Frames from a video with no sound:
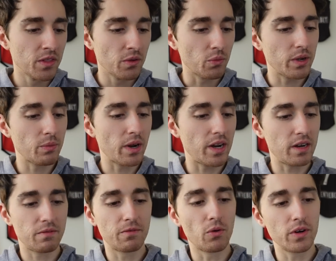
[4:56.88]
We went
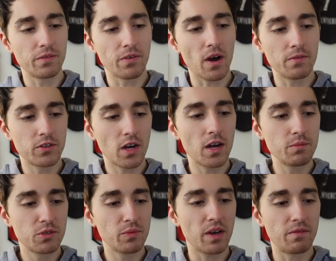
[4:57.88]
in 45
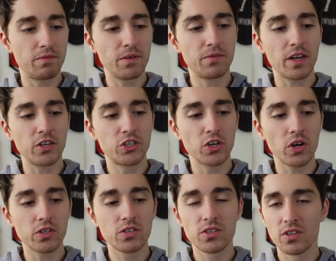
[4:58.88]
times and we had 15
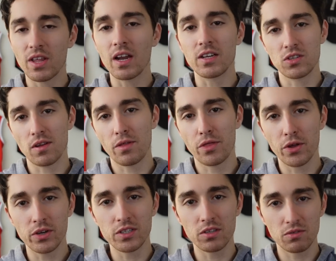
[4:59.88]
shots. That is a
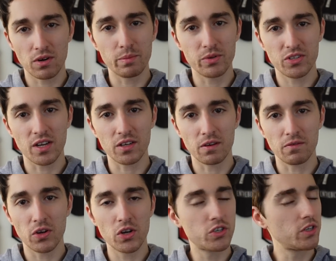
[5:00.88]
33%
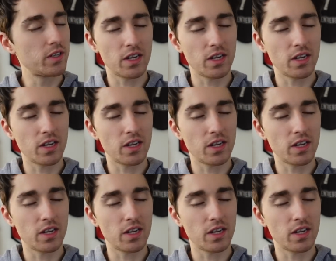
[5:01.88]
conversion.